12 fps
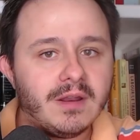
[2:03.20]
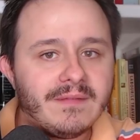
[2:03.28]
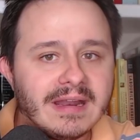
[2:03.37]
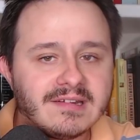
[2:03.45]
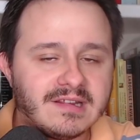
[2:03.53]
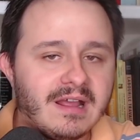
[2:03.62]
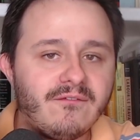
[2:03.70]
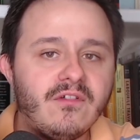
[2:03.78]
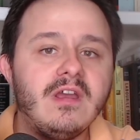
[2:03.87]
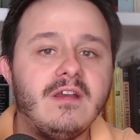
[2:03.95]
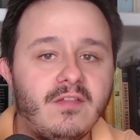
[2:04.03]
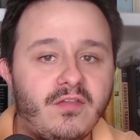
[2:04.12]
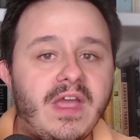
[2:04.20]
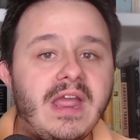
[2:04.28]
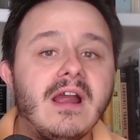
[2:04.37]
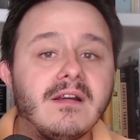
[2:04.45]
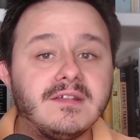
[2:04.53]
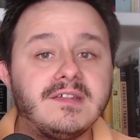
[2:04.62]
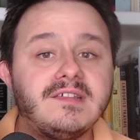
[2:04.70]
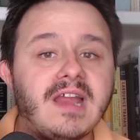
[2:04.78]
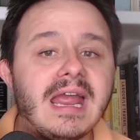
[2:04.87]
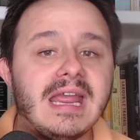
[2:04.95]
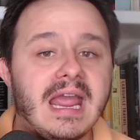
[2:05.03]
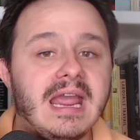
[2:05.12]
of that stuff. They are
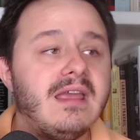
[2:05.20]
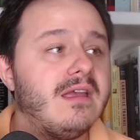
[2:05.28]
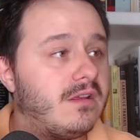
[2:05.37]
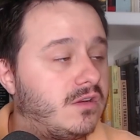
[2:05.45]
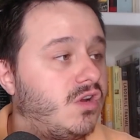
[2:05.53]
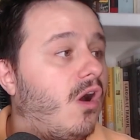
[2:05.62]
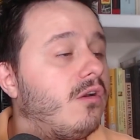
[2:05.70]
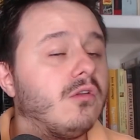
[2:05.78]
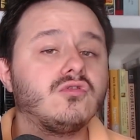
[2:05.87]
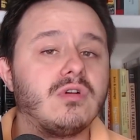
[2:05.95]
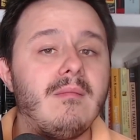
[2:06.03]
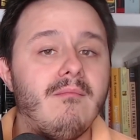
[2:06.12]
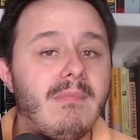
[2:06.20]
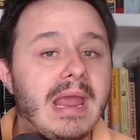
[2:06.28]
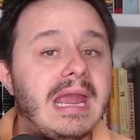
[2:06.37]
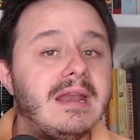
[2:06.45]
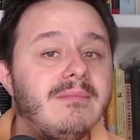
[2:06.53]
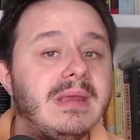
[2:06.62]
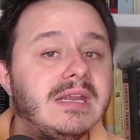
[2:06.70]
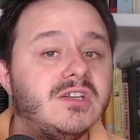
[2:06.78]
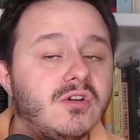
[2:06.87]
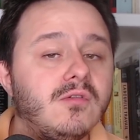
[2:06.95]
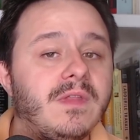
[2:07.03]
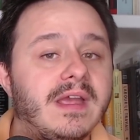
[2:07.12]
saying Donald Trump made me
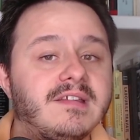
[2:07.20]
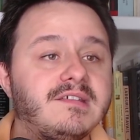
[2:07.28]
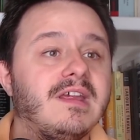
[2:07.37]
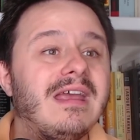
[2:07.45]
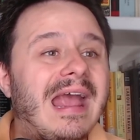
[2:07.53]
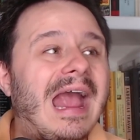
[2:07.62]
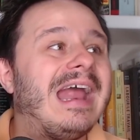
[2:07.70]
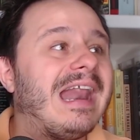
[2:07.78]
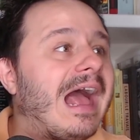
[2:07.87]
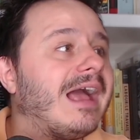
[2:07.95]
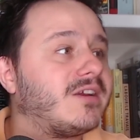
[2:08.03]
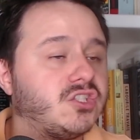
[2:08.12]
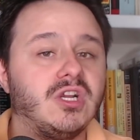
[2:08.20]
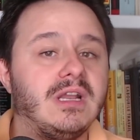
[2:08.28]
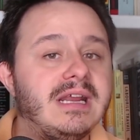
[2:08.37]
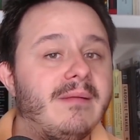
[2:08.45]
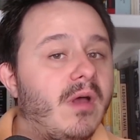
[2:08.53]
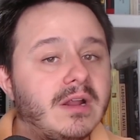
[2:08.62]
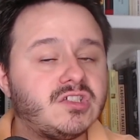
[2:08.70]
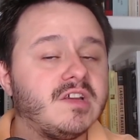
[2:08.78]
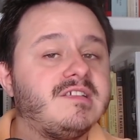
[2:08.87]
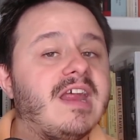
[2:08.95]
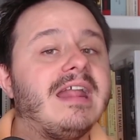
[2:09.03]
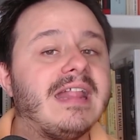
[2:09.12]
do this. And actually, I'm not
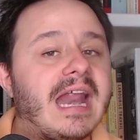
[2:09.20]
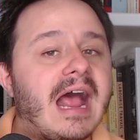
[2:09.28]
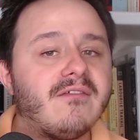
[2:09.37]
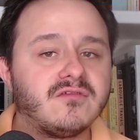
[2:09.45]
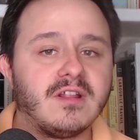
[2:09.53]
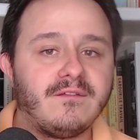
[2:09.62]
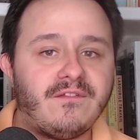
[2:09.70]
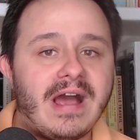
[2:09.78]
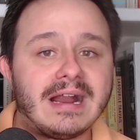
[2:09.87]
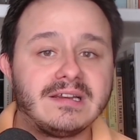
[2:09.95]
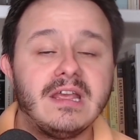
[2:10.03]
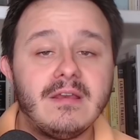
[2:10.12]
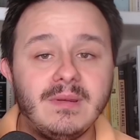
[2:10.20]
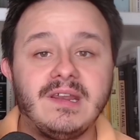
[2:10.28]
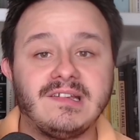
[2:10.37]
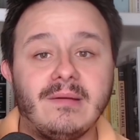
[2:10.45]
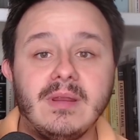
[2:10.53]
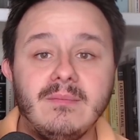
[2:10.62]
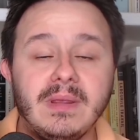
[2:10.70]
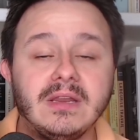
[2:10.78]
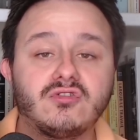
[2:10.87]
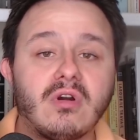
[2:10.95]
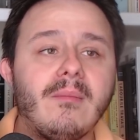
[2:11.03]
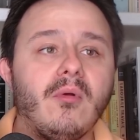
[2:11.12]
just saying that after the fact because I'm in
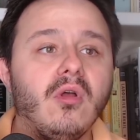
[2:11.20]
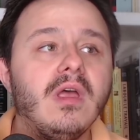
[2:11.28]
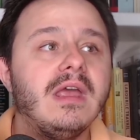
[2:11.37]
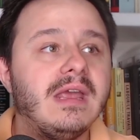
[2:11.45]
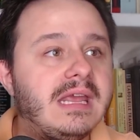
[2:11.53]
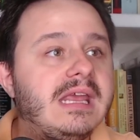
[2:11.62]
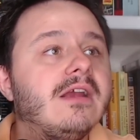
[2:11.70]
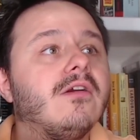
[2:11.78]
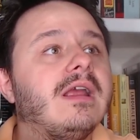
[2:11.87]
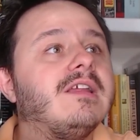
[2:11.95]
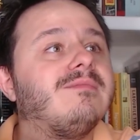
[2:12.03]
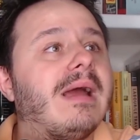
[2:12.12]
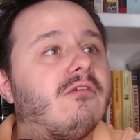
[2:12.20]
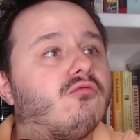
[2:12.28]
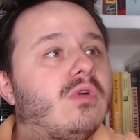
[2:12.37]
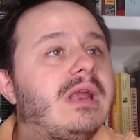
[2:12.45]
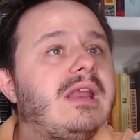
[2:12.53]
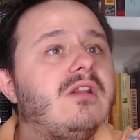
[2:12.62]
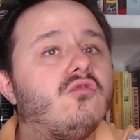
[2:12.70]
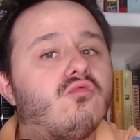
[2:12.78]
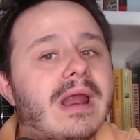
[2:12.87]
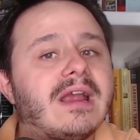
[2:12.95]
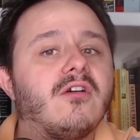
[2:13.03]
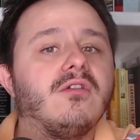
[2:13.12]
big trouble. Here is my written
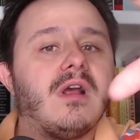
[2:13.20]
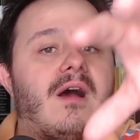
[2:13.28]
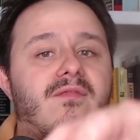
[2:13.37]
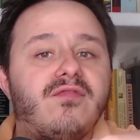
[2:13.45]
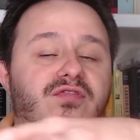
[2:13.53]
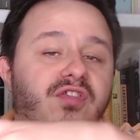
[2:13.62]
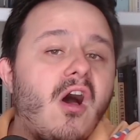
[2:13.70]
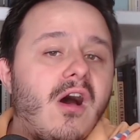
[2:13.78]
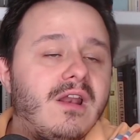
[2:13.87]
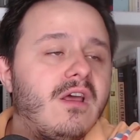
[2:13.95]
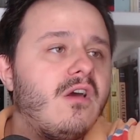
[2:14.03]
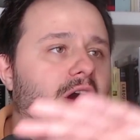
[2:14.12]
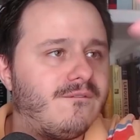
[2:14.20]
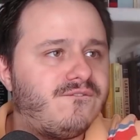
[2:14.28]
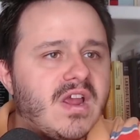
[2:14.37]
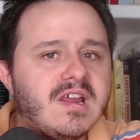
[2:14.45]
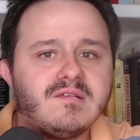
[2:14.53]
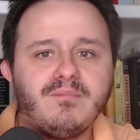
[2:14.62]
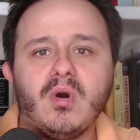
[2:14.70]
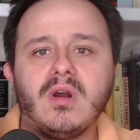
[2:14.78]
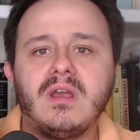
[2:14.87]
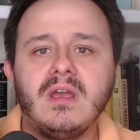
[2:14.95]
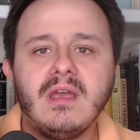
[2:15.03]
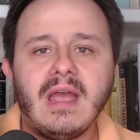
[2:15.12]
record of thought on
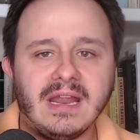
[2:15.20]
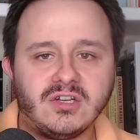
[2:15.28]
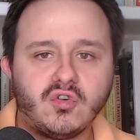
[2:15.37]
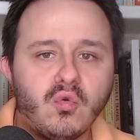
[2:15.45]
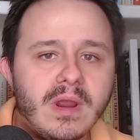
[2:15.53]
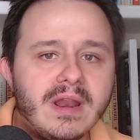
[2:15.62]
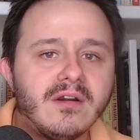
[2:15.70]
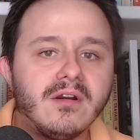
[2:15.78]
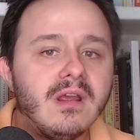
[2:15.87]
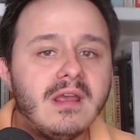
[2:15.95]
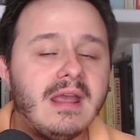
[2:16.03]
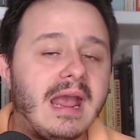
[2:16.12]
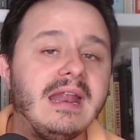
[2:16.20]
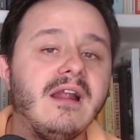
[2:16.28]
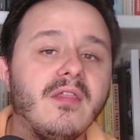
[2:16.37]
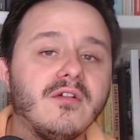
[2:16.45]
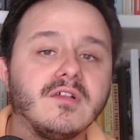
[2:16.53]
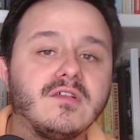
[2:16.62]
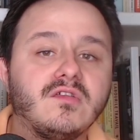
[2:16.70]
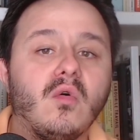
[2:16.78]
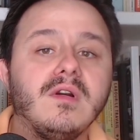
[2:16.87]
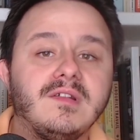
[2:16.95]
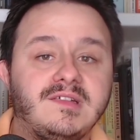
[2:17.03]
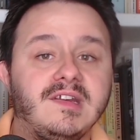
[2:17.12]
Facebook and Twitter and other
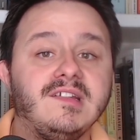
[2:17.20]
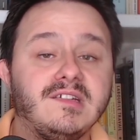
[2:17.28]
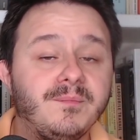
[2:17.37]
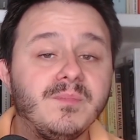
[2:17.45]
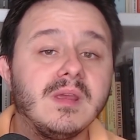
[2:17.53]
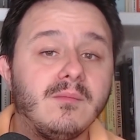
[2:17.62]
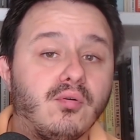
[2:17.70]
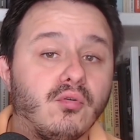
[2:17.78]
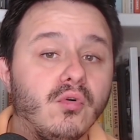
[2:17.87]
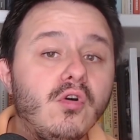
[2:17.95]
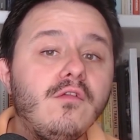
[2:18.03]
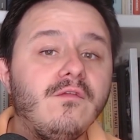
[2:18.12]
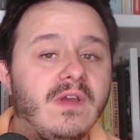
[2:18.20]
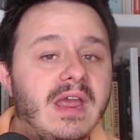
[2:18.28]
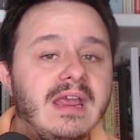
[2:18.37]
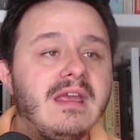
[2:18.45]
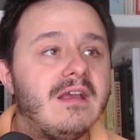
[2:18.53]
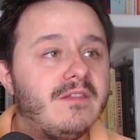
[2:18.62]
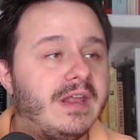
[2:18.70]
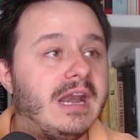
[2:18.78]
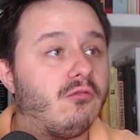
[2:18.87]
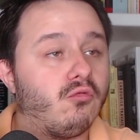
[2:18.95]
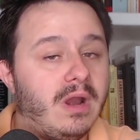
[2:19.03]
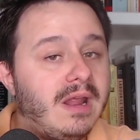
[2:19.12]
sources proving that I
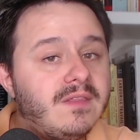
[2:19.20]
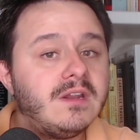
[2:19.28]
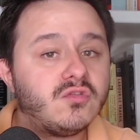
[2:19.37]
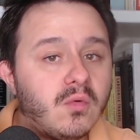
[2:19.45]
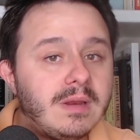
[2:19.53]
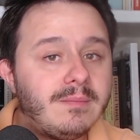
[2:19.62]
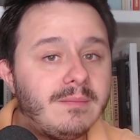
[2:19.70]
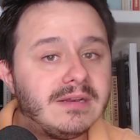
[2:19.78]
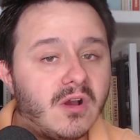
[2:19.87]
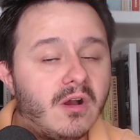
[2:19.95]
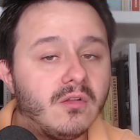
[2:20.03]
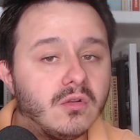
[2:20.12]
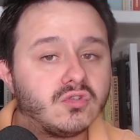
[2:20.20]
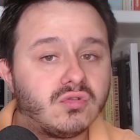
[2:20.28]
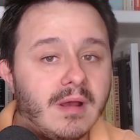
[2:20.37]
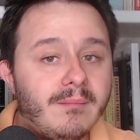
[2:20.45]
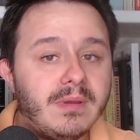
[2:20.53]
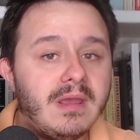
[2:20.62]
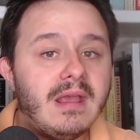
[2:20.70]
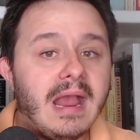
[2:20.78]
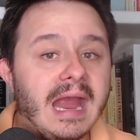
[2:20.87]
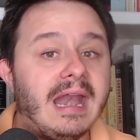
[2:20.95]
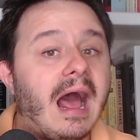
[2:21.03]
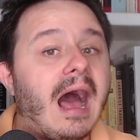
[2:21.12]
read the tweet by Donald Trump
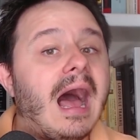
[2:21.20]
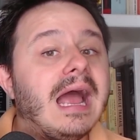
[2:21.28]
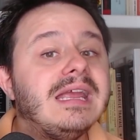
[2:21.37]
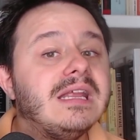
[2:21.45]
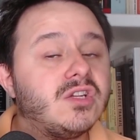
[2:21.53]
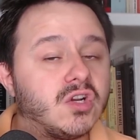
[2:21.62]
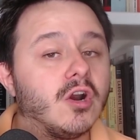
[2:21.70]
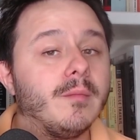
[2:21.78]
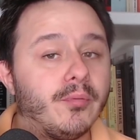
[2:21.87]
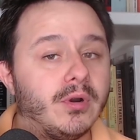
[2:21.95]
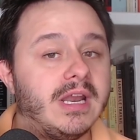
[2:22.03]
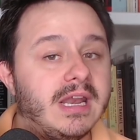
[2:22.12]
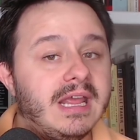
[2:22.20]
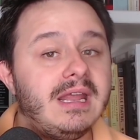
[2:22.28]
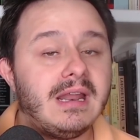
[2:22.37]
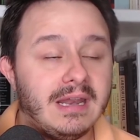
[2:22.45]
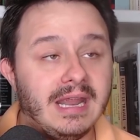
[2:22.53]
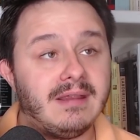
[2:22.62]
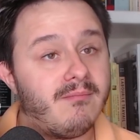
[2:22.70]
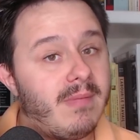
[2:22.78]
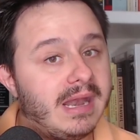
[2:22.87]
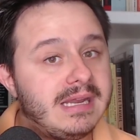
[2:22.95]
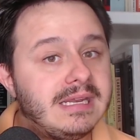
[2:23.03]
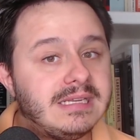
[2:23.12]
and I interpreted it, like
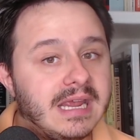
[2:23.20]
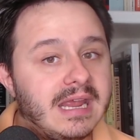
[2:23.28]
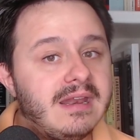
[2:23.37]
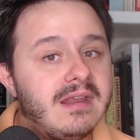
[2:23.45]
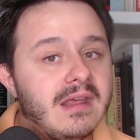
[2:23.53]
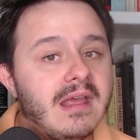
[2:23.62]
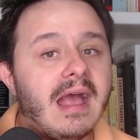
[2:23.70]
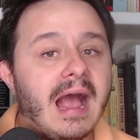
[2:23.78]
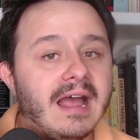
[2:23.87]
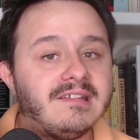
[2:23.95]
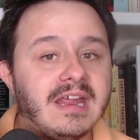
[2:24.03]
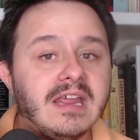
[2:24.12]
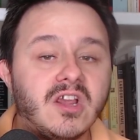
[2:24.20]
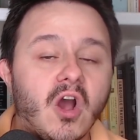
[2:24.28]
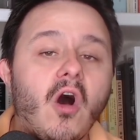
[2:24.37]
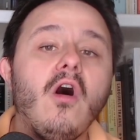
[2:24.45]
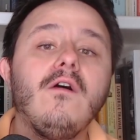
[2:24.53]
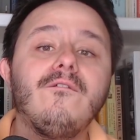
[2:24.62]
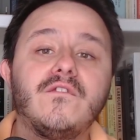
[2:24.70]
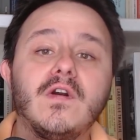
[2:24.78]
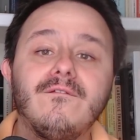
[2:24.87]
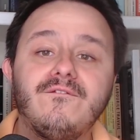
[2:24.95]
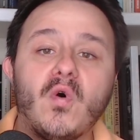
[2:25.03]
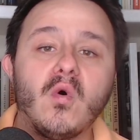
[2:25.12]
many did, as a call
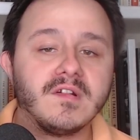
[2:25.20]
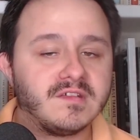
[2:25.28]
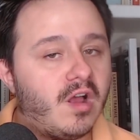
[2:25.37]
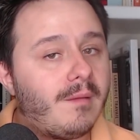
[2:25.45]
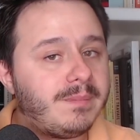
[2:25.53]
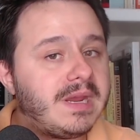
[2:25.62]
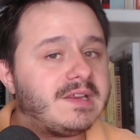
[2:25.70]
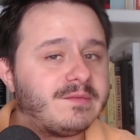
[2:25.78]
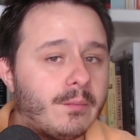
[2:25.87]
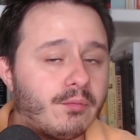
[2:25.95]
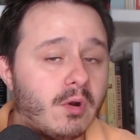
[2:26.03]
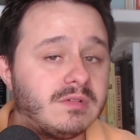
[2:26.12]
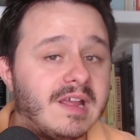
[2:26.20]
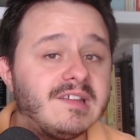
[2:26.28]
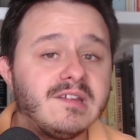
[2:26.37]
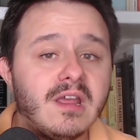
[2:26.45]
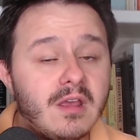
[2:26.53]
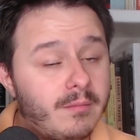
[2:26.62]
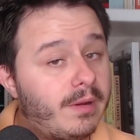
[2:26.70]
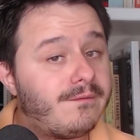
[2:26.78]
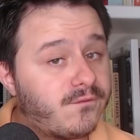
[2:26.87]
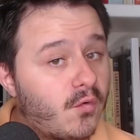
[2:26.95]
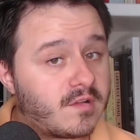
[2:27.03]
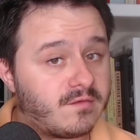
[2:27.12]
for force, not peaceful protest, but
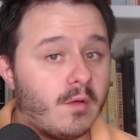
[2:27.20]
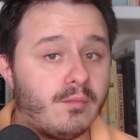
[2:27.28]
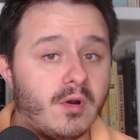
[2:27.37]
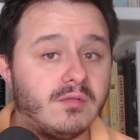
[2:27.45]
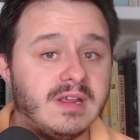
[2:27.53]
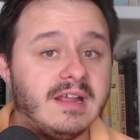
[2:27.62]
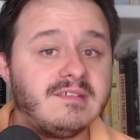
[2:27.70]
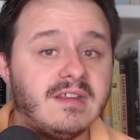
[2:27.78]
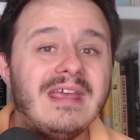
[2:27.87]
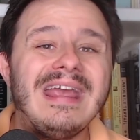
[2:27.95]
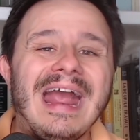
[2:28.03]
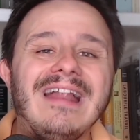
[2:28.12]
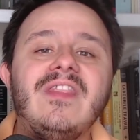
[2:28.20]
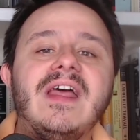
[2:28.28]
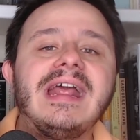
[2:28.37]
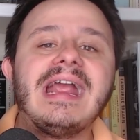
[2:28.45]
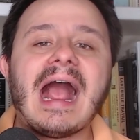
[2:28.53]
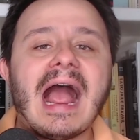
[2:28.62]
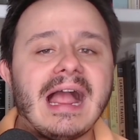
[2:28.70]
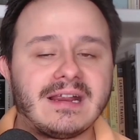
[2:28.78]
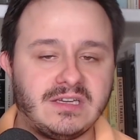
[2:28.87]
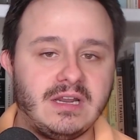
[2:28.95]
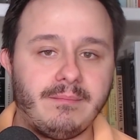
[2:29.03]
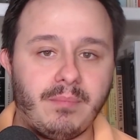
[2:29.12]
forceful protest, and then I
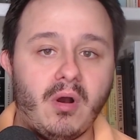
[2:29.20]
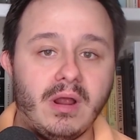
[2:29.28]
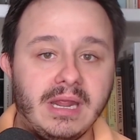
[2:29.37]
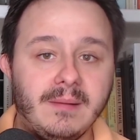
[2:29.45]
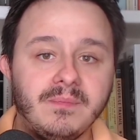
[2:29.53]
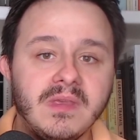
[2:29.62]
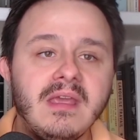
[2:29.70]
acted upon it.